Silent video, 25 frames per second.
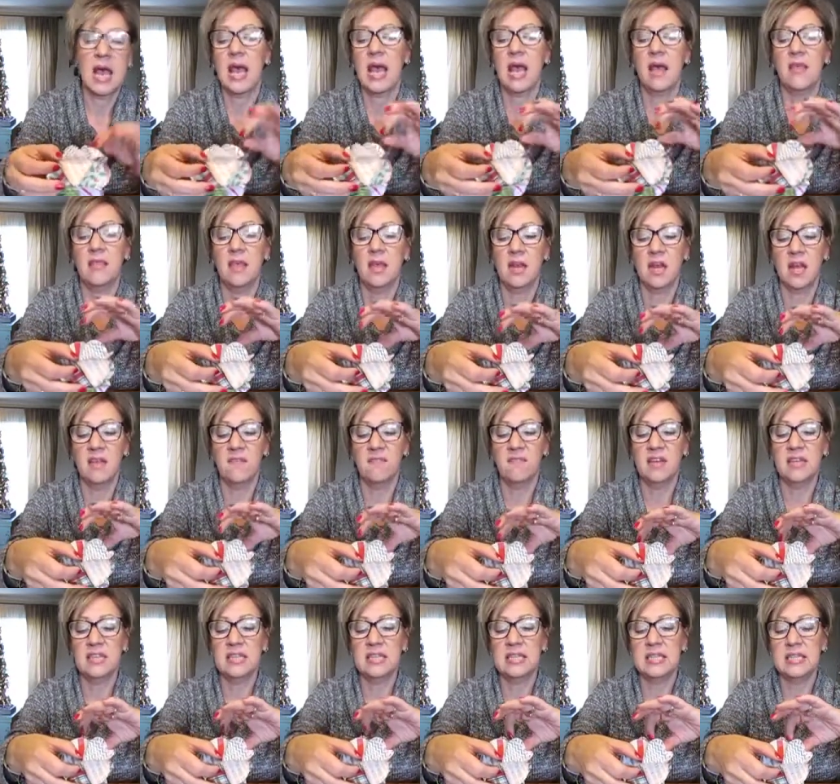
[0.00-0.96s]
And then I
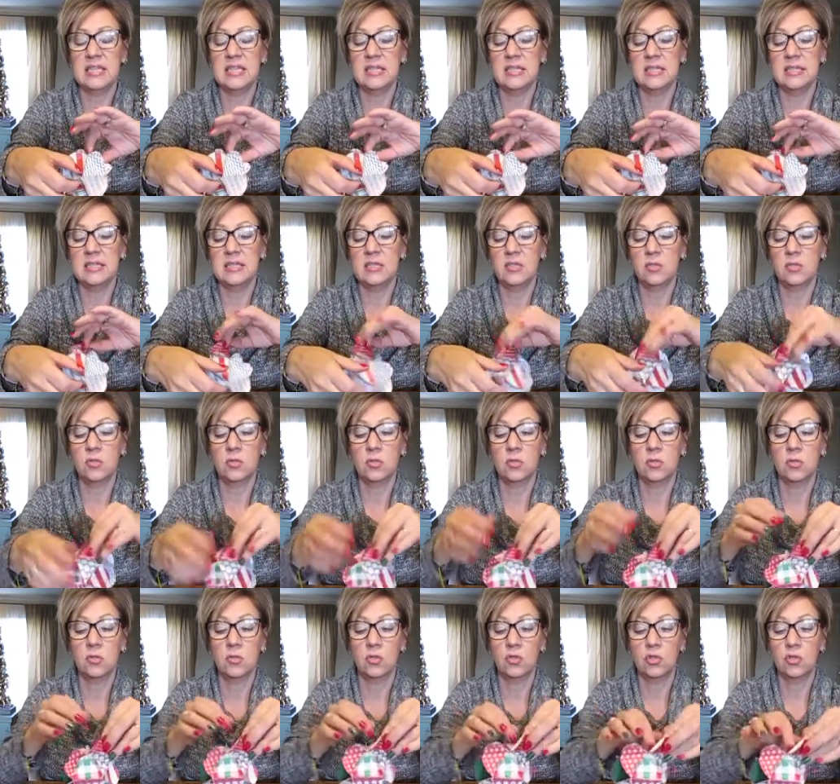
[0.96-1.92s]
find it easier
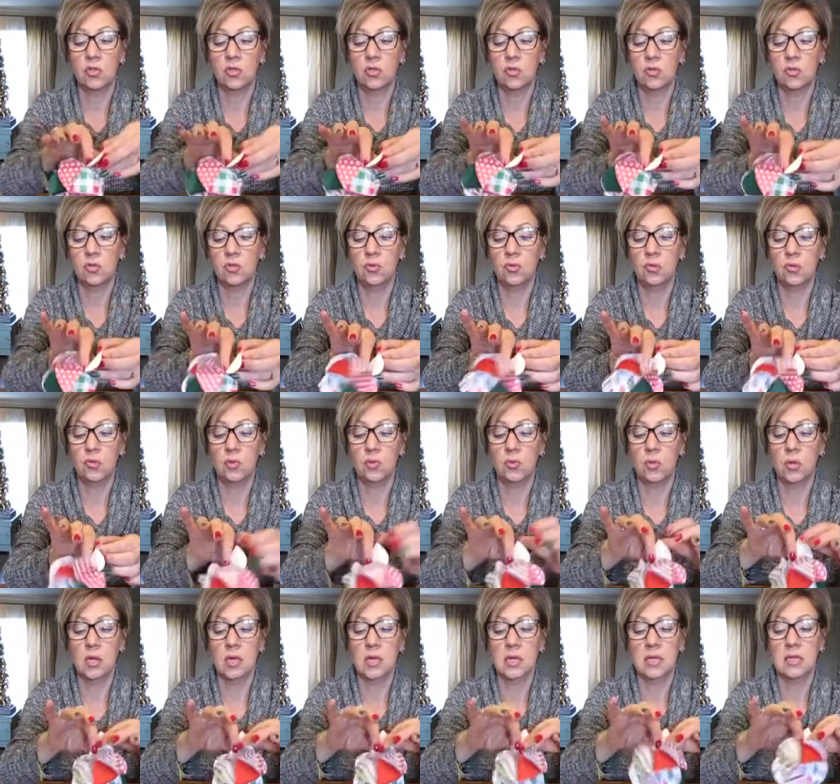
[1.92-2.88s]

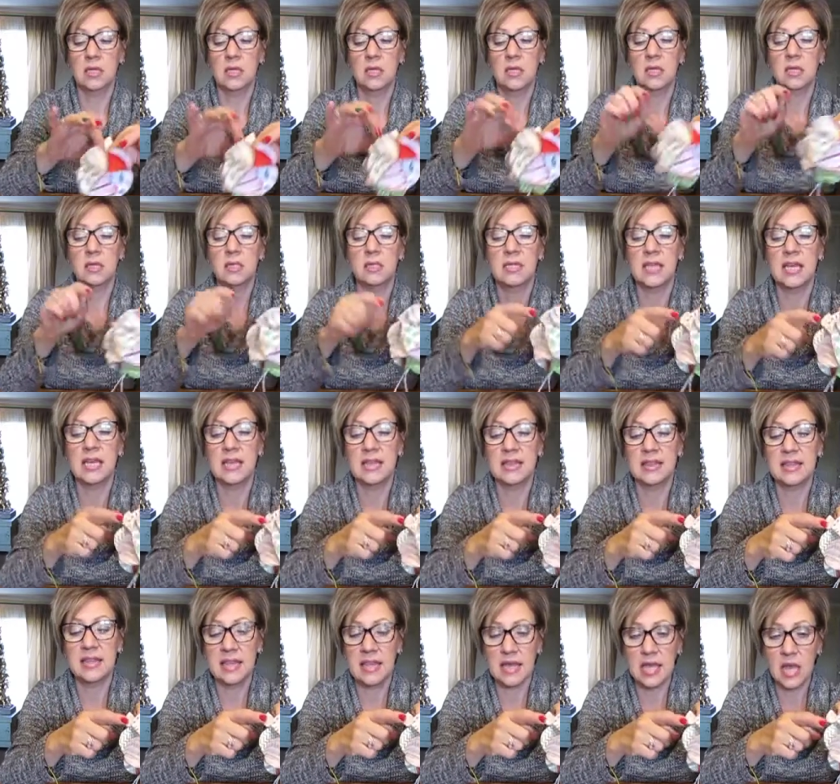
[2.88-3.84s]
to take
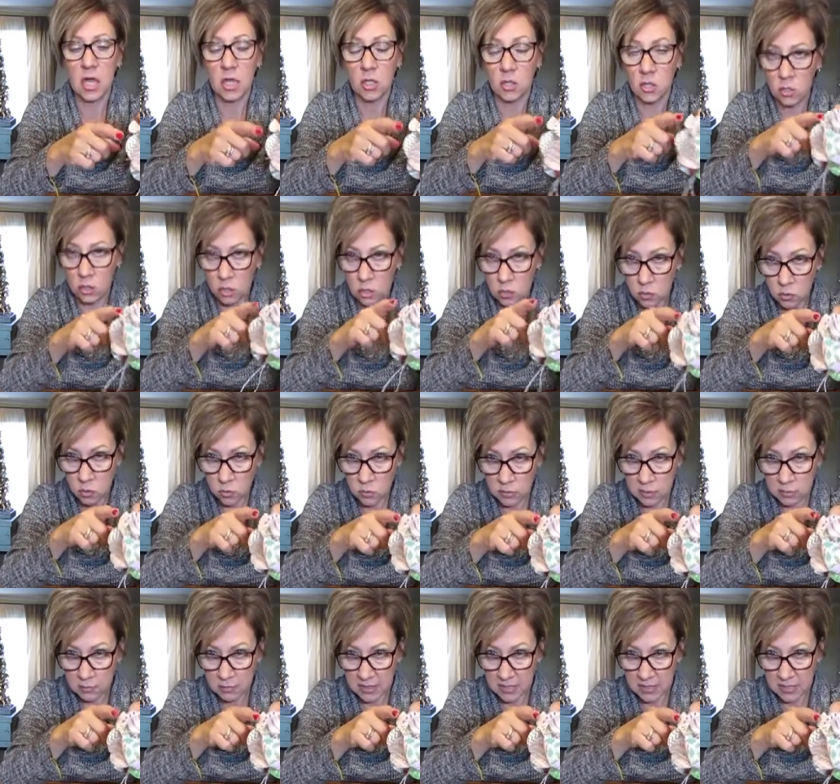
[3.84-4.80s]
the
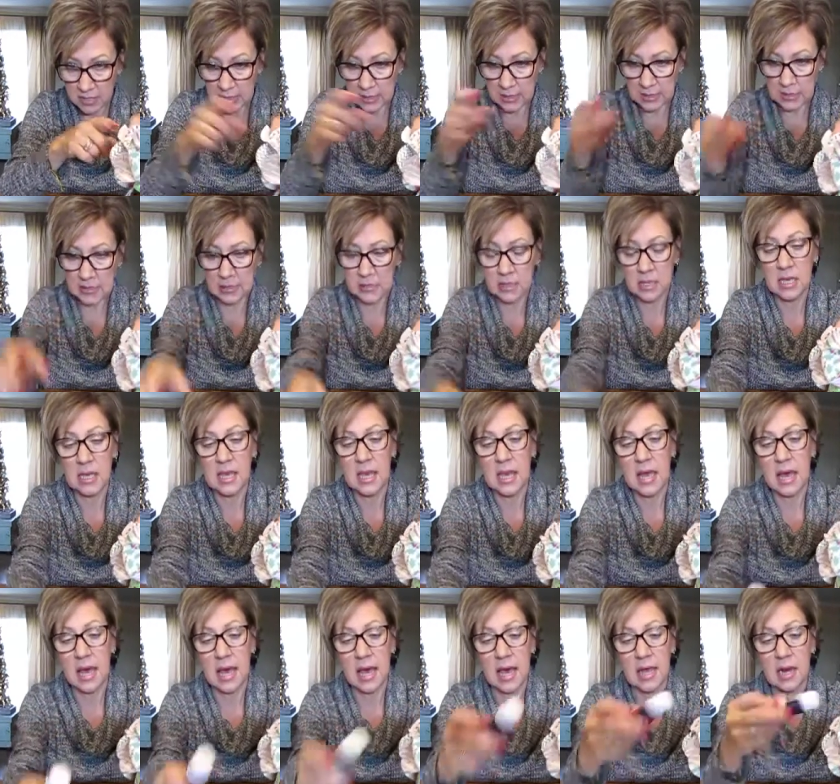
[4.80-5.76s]
loose piece
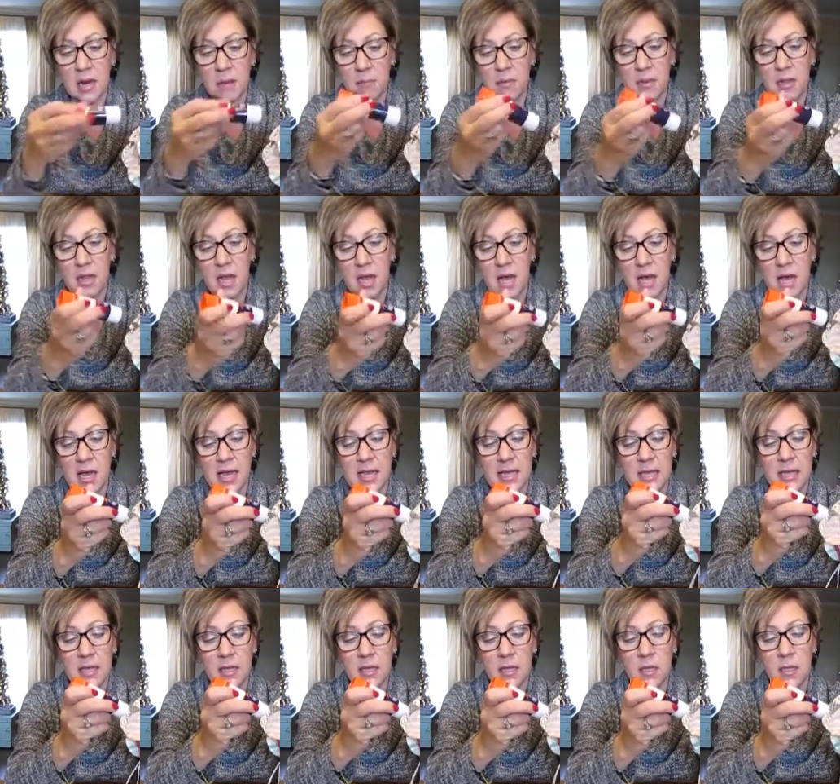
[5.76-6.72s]
and
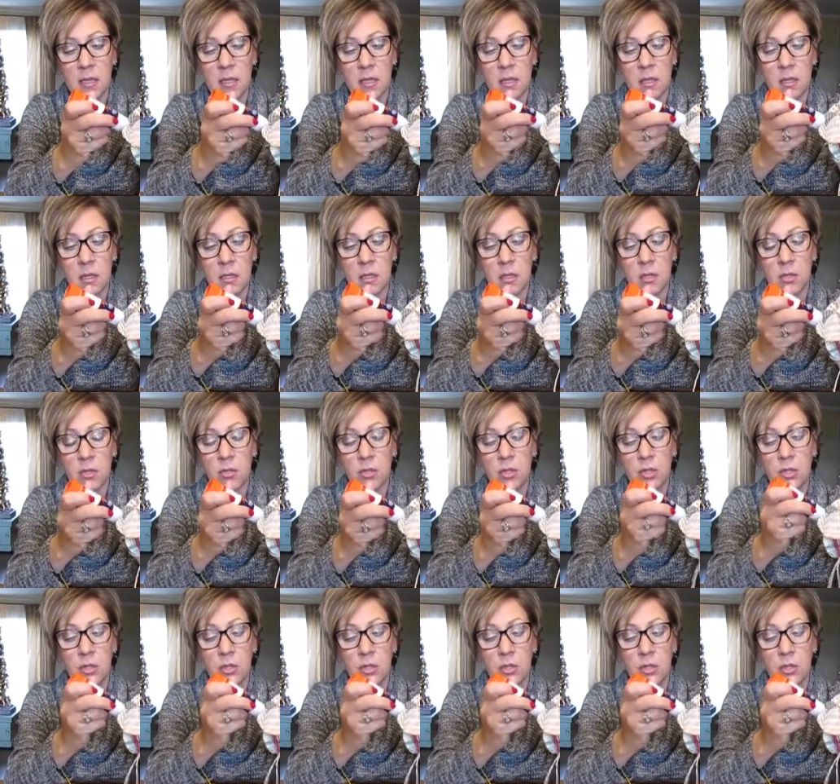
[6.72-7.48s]
apply the